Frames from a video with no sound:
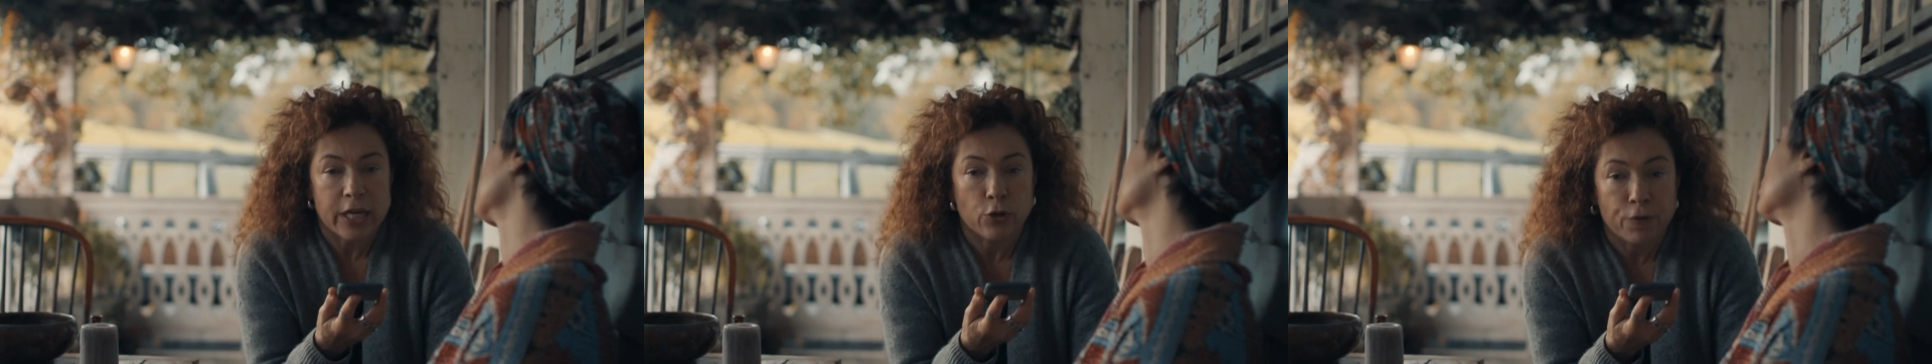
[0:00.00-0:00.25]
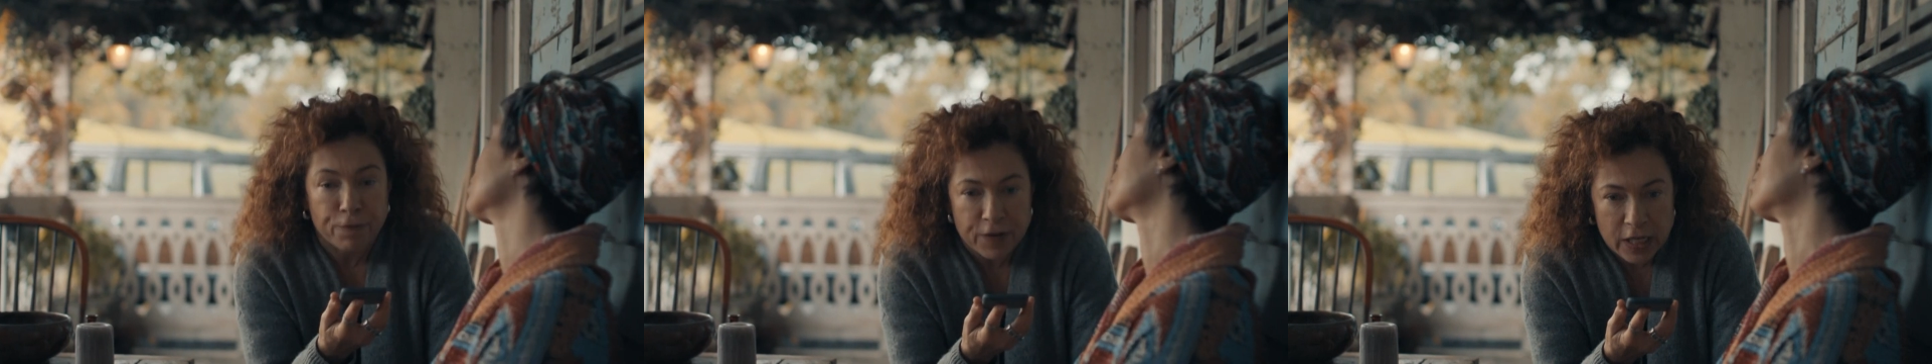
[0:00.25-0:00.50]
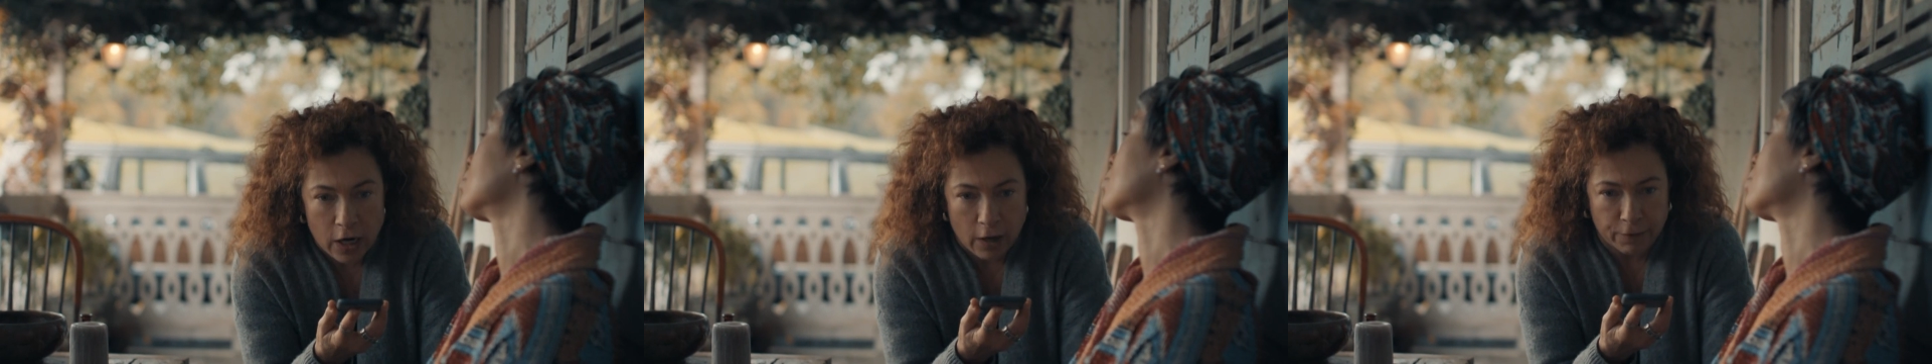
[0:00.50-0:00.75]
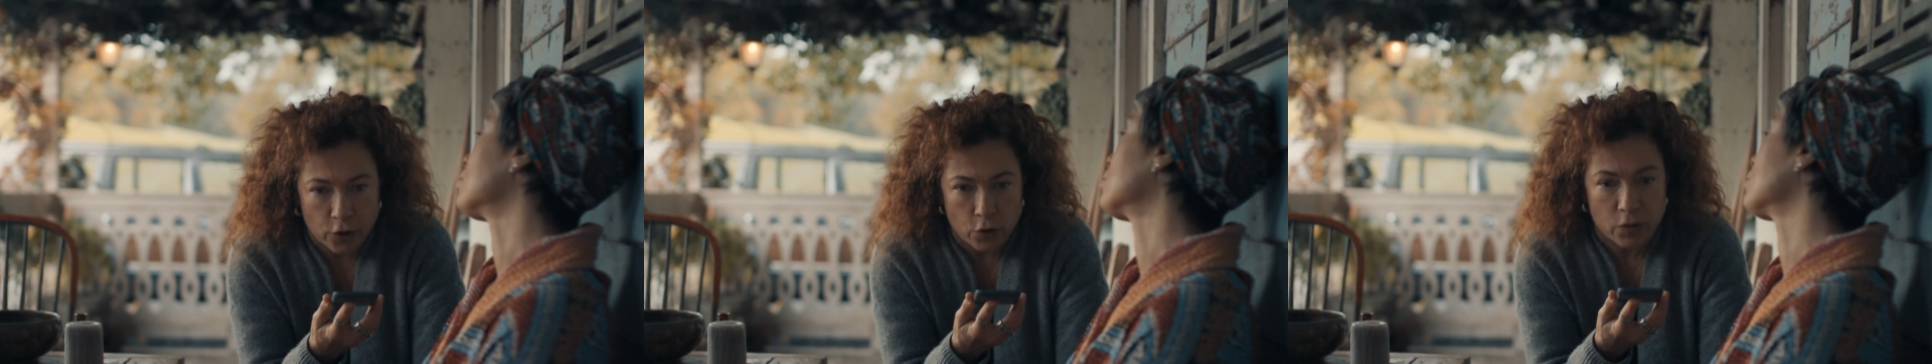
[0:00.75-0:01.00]
He could feed
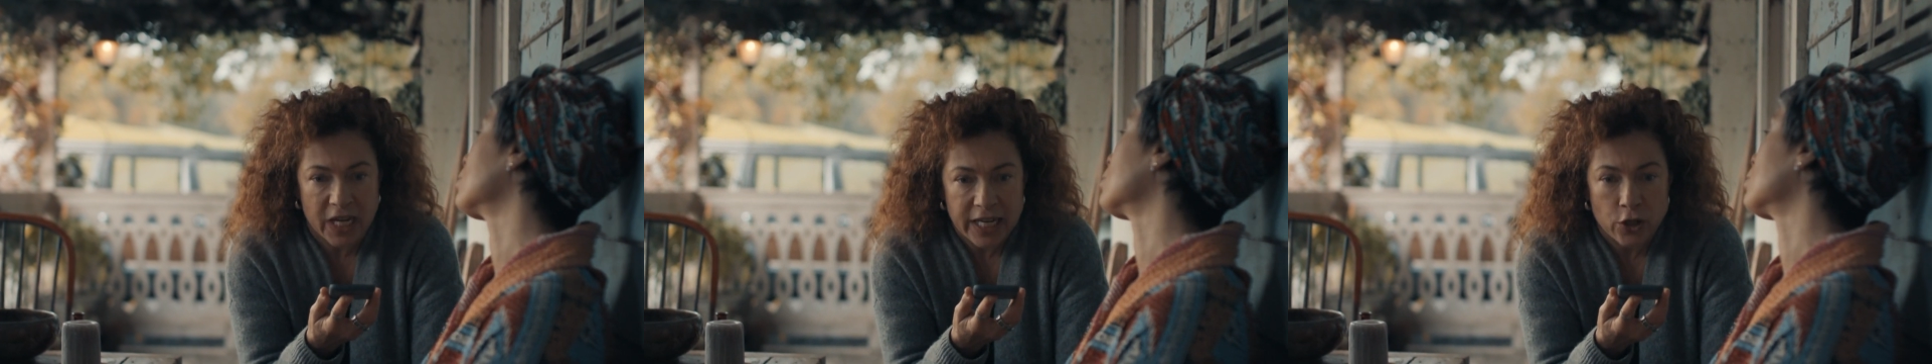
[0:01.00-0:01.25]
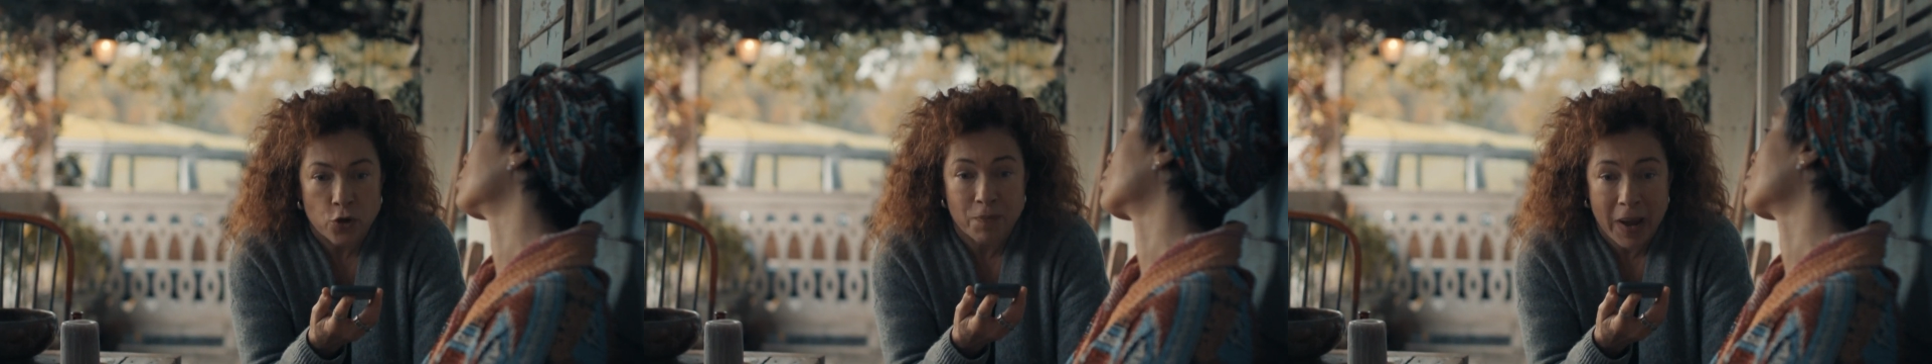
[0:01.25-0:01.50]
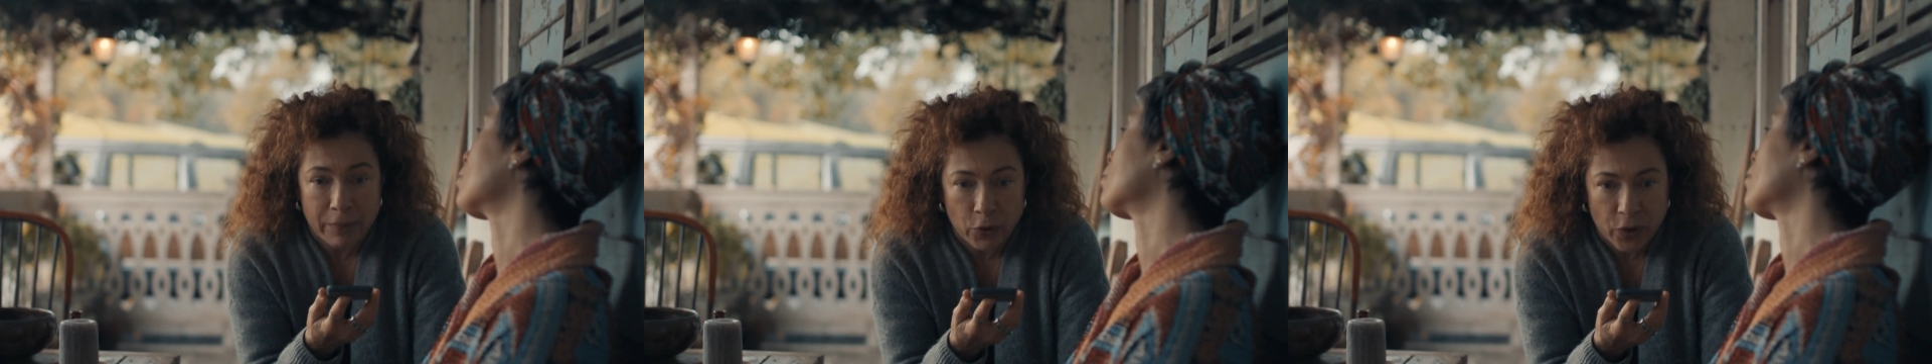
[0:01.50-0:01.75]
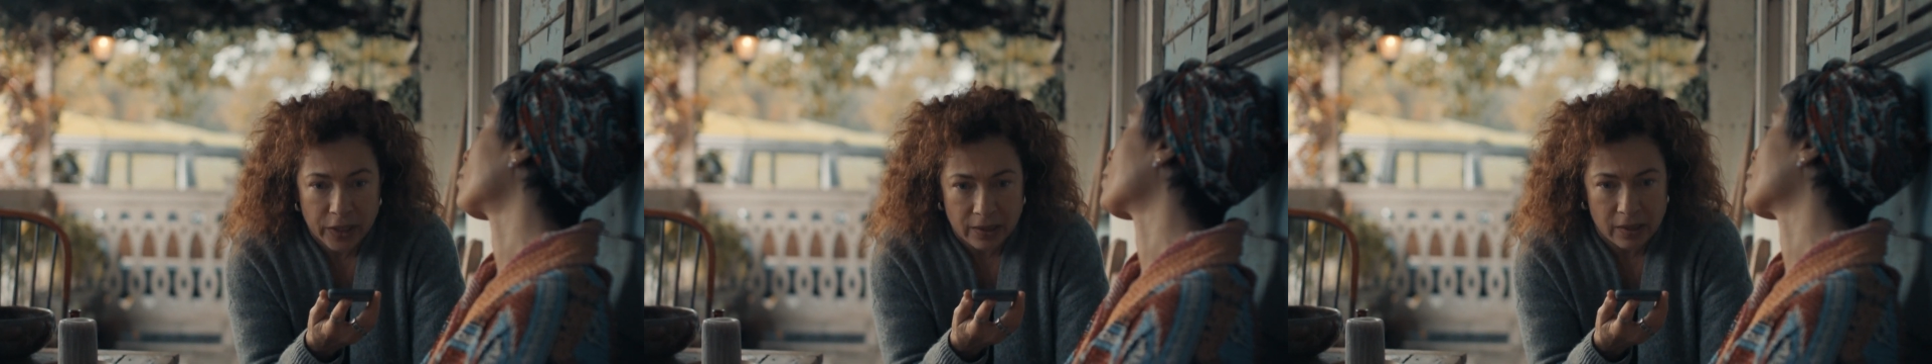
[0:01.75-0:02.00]
off you, take your
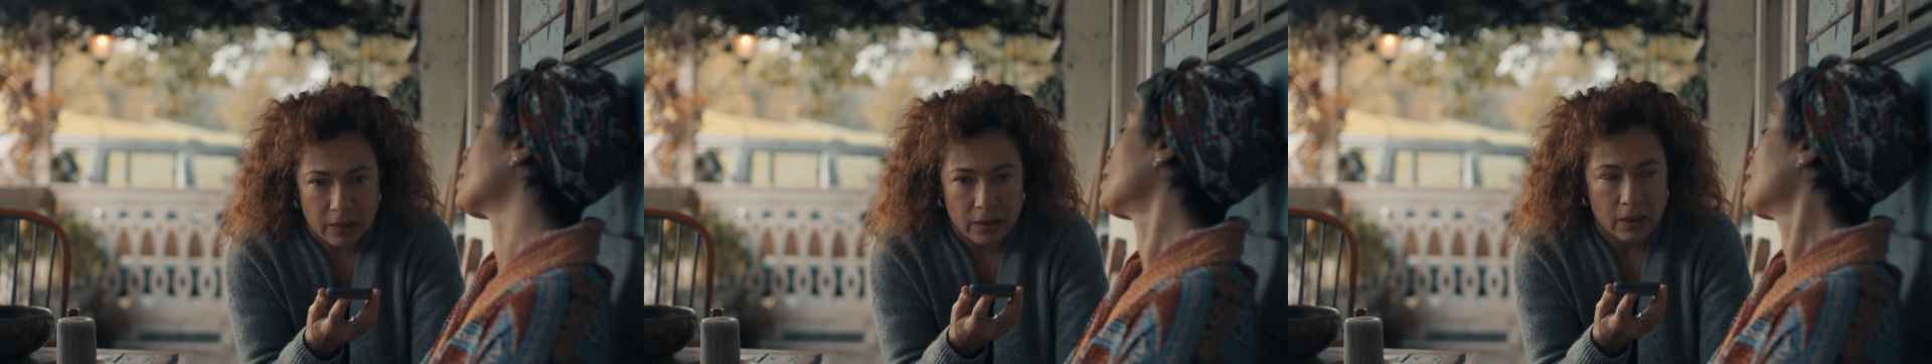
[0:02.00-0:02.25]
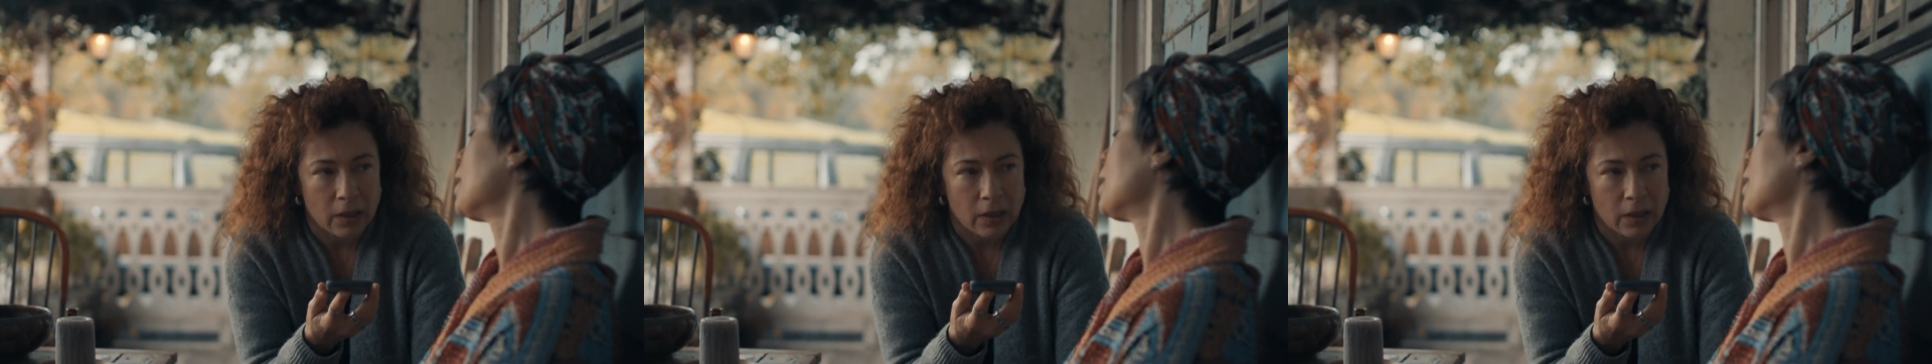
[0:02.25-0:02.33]
memories. I'm